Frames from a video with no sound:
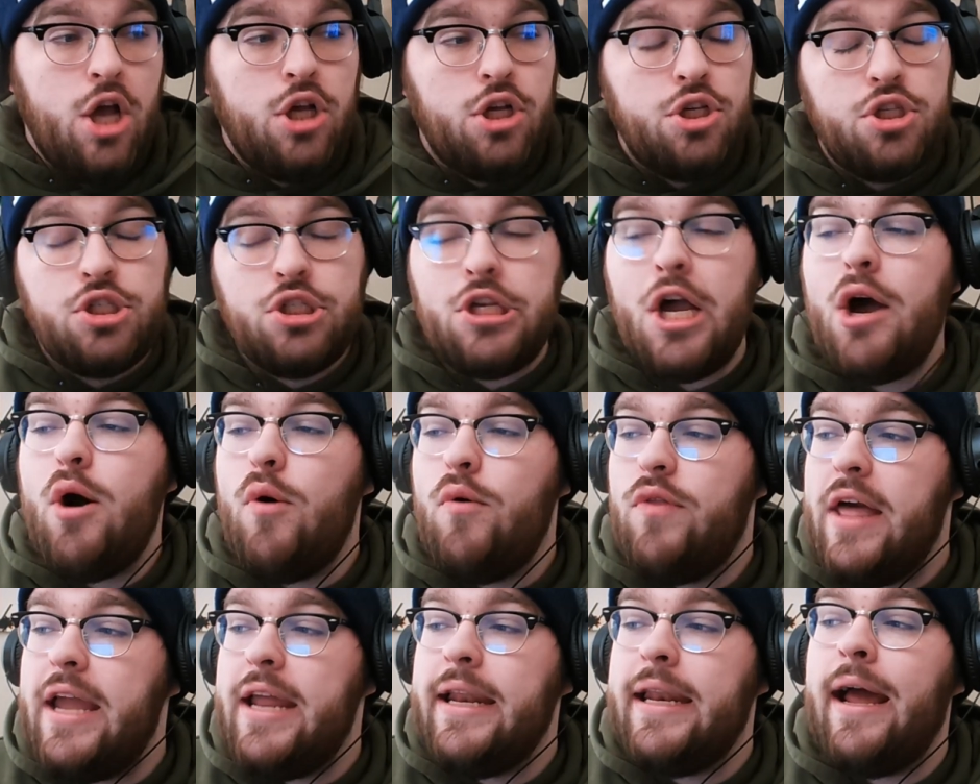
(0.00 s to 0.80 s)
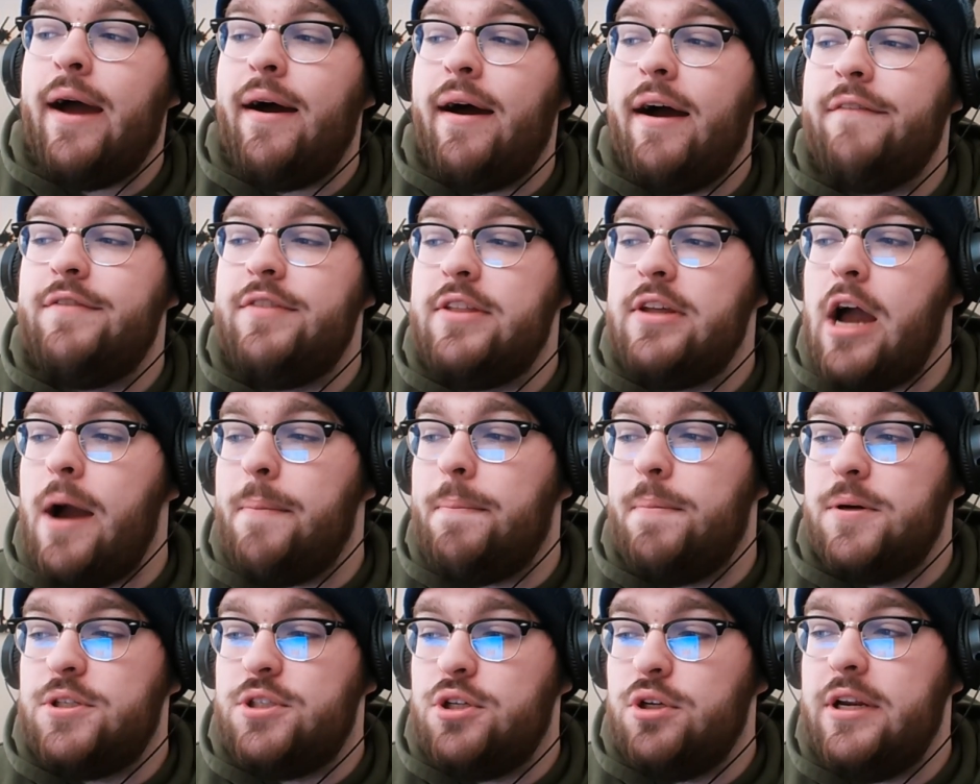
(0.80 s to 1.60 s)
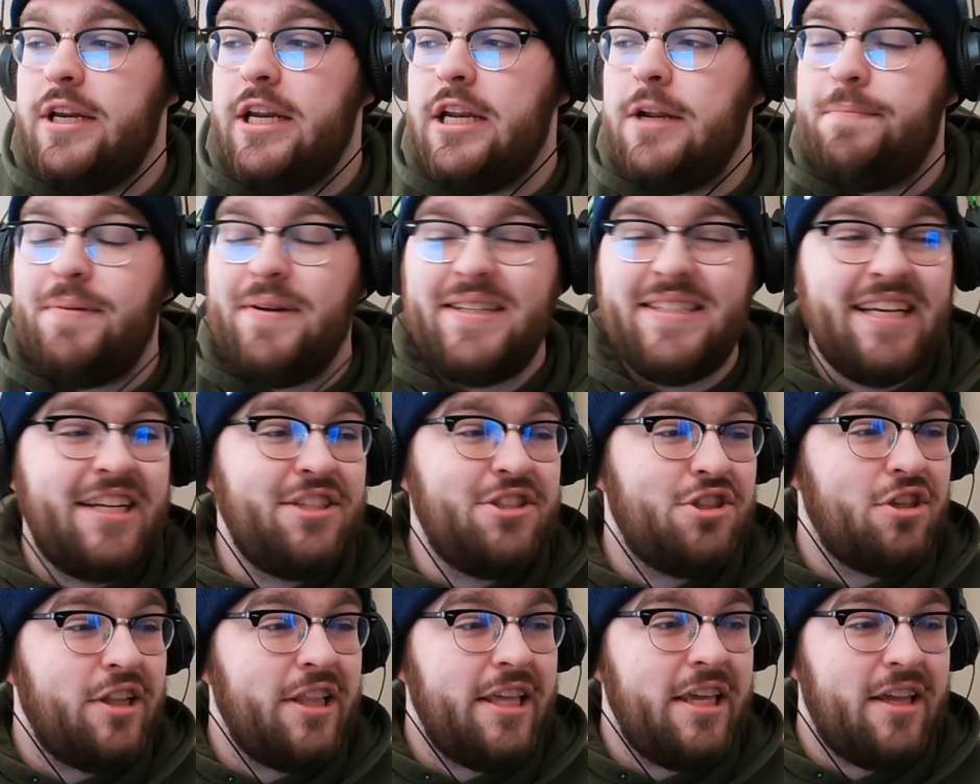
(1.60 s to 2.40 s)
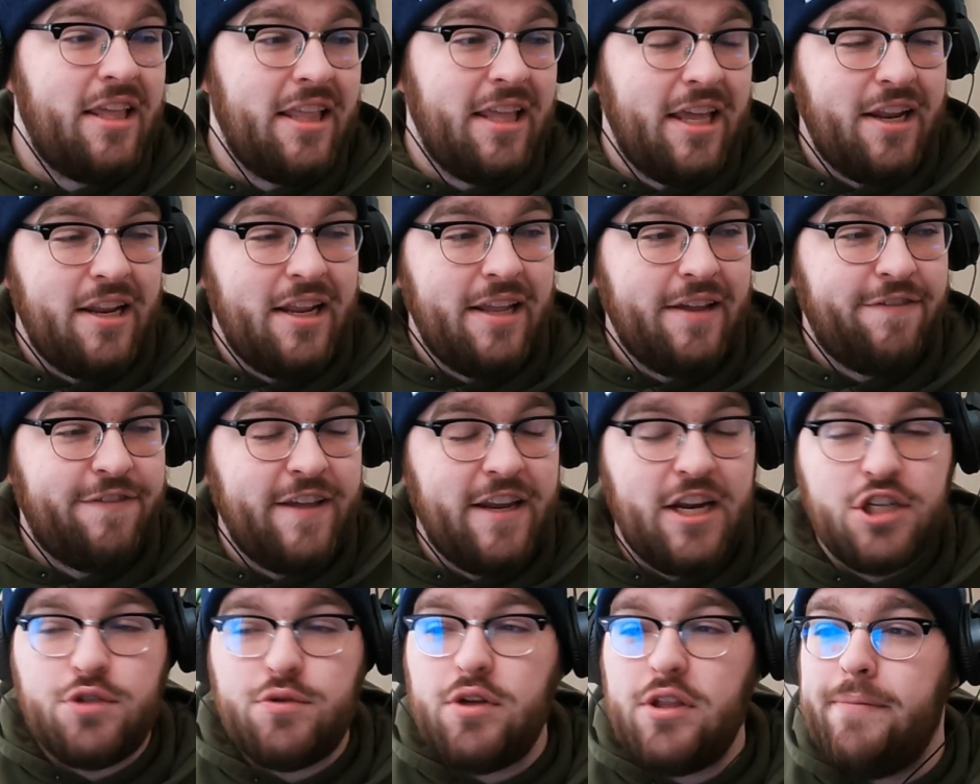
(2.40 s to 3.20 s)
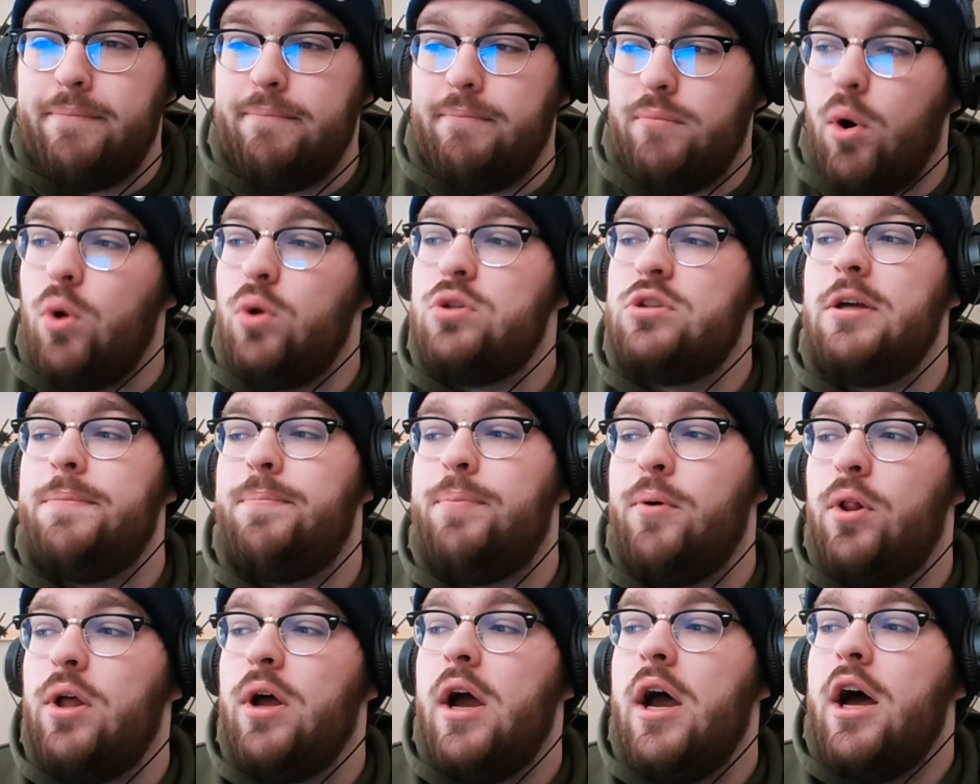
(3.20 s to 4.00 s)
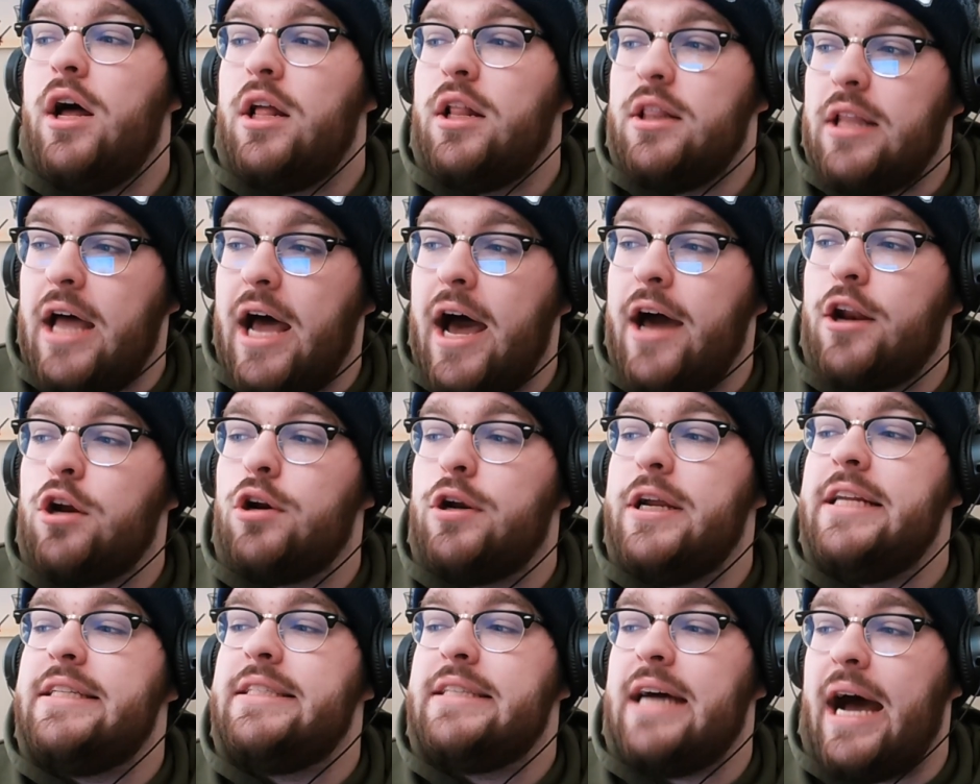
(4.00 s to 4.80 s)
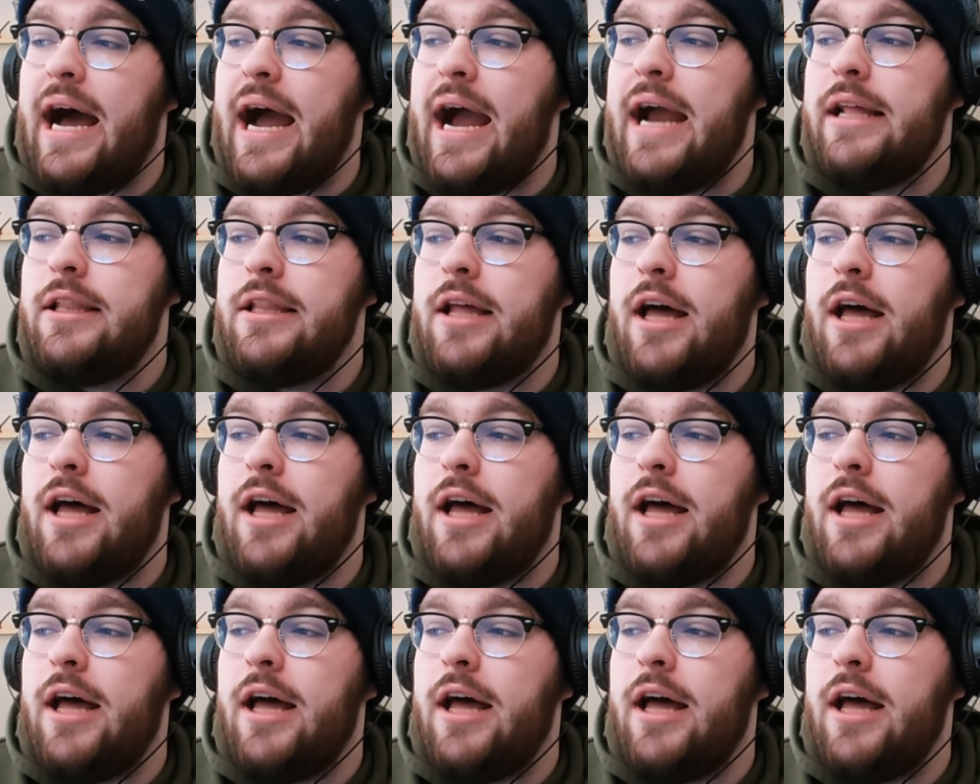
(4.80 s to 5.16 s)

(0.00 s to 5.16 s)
So they now have the opportunity to potentially finish with multiple lottery to high